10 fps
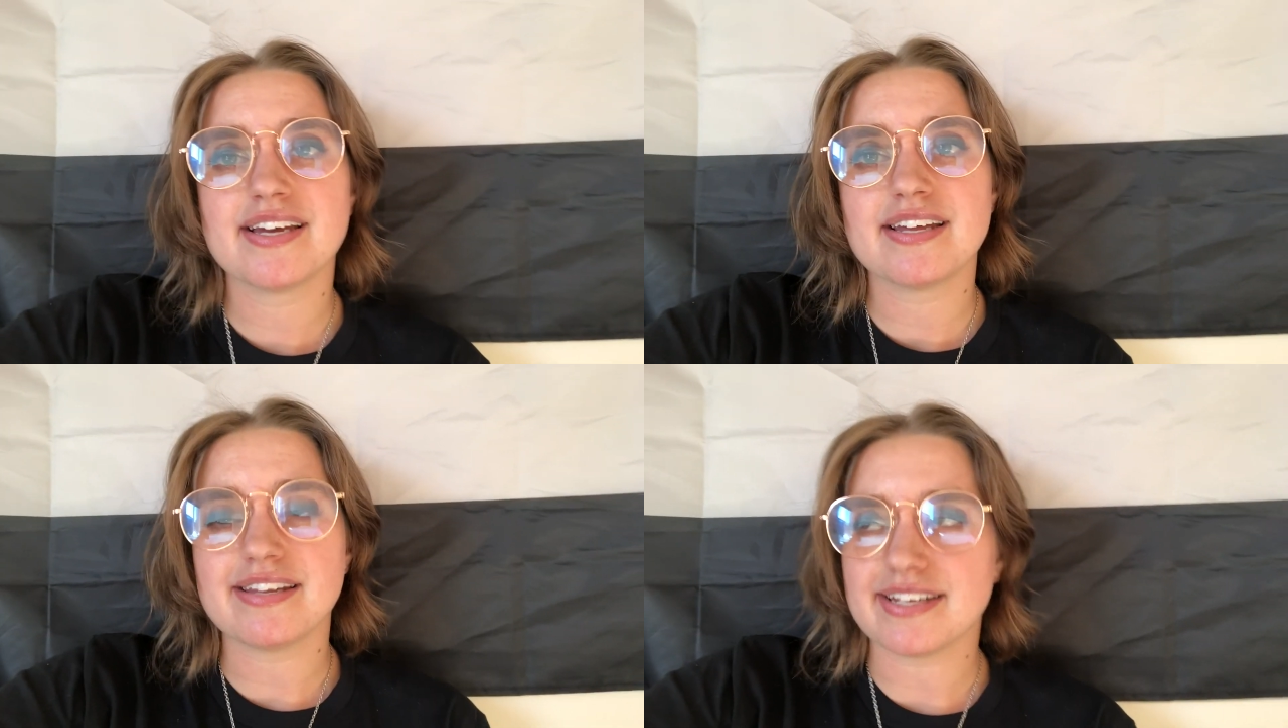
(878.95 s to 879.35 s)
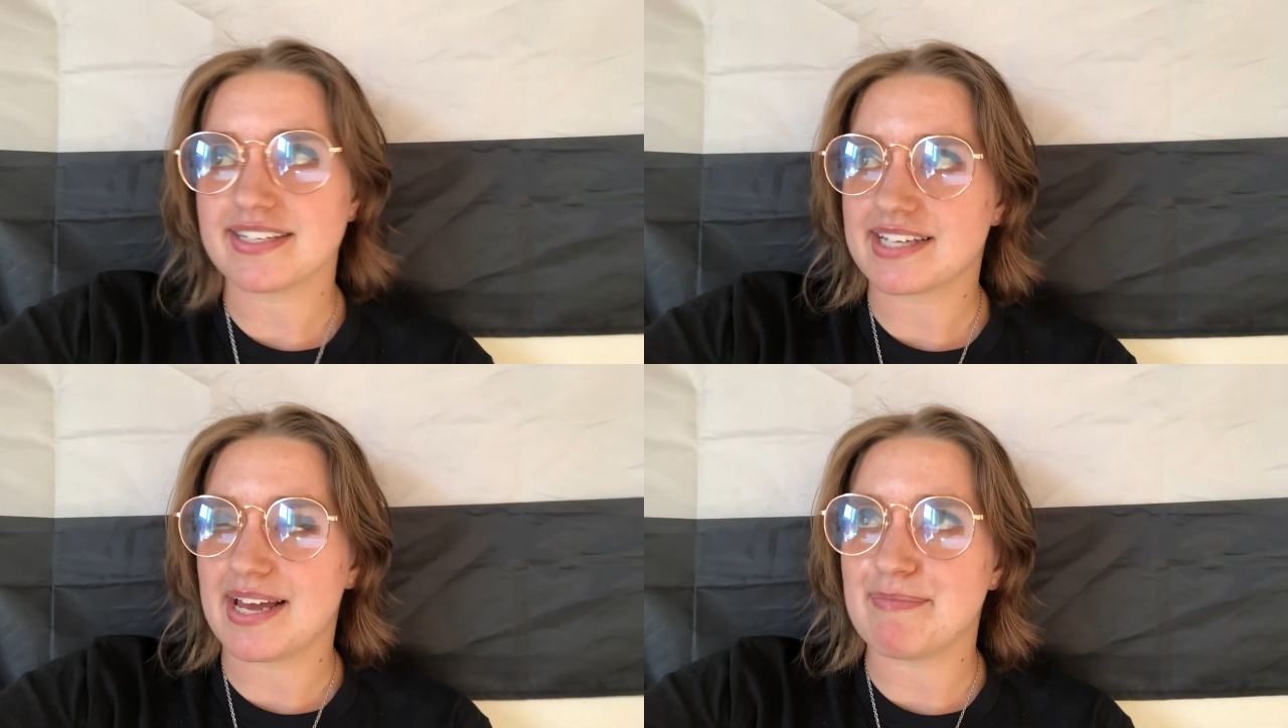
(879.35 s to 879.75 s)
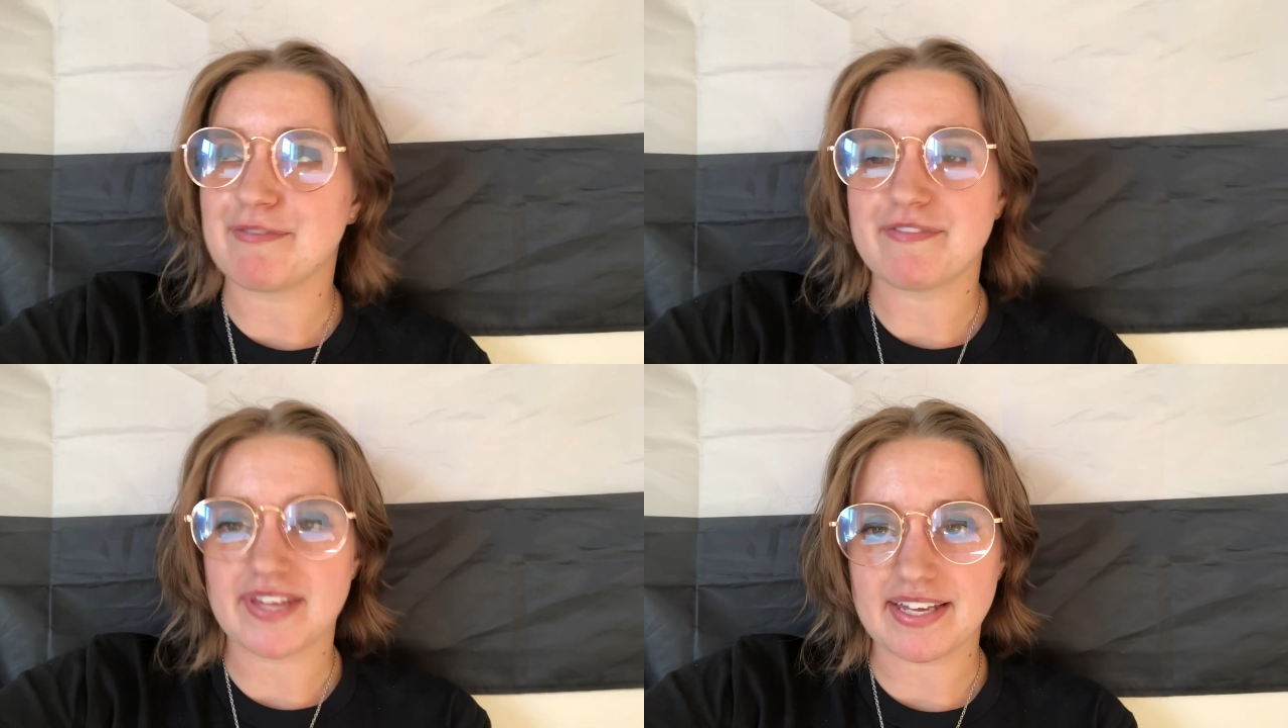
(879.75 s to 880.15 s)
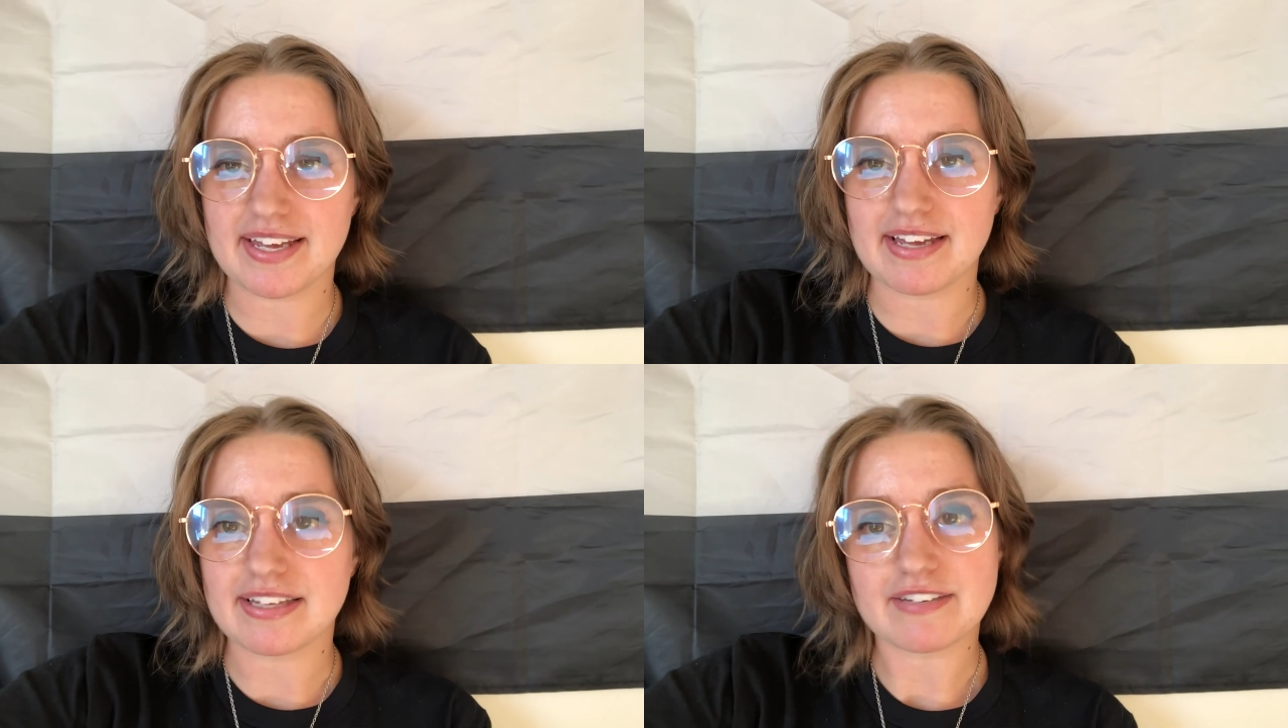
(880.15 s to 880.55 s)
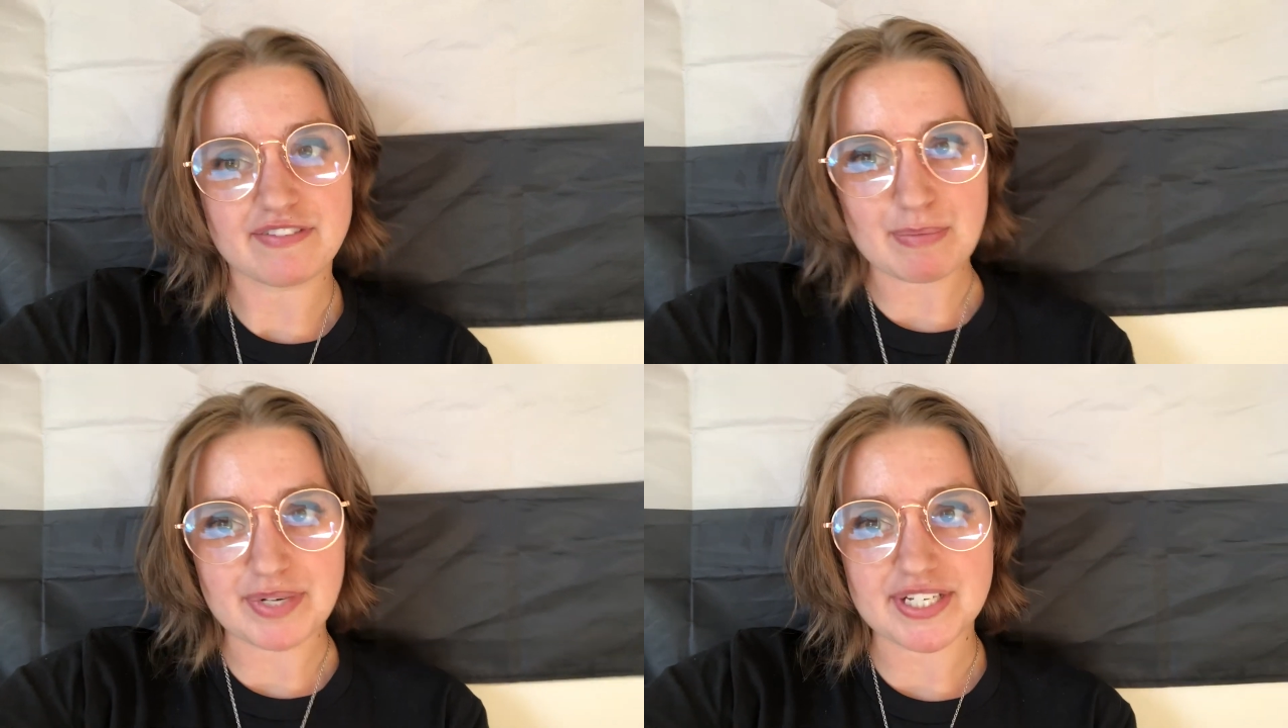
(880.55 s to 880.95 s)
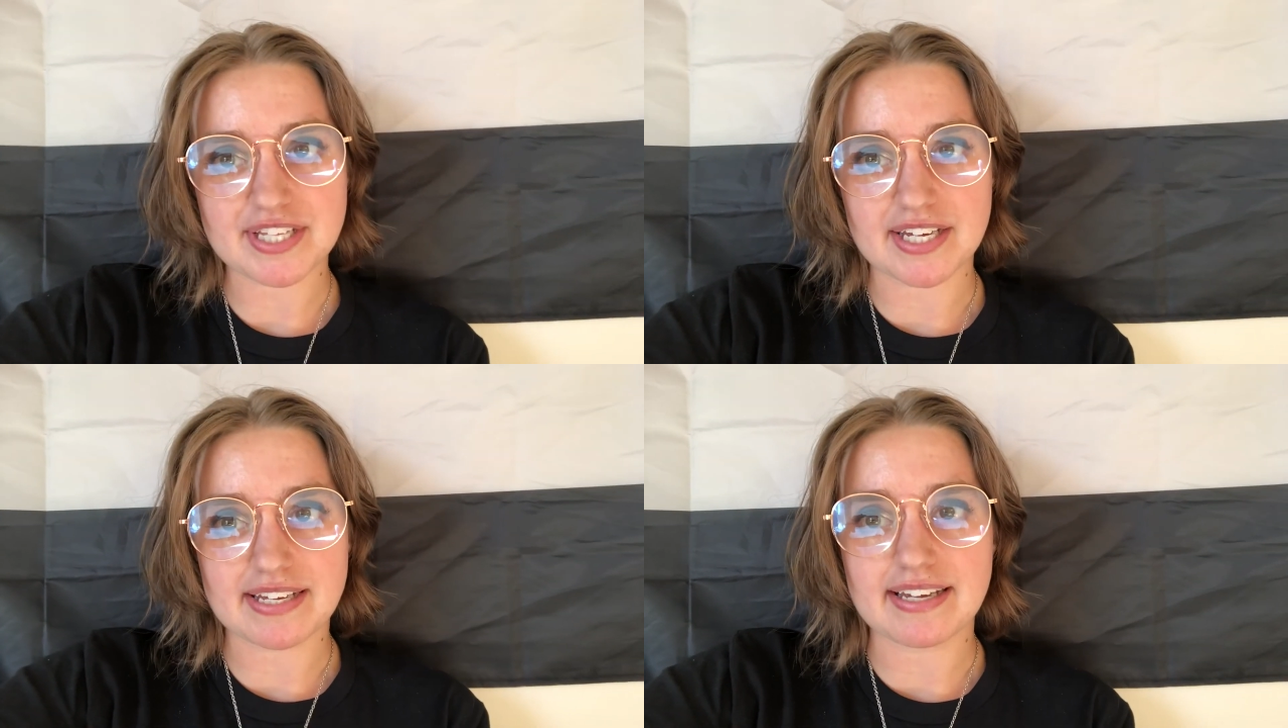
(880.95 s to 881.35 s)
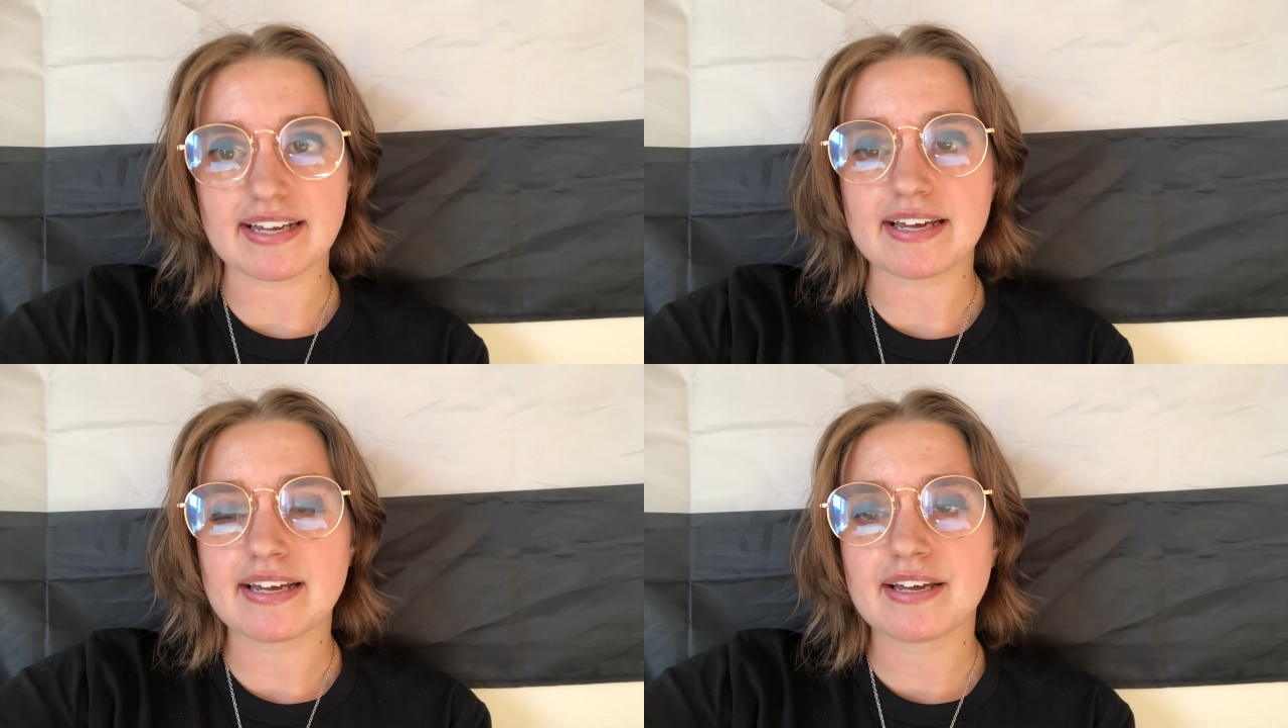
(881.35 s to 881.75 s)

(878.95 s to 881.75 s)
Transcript: this type of thinking, this feminist thinking,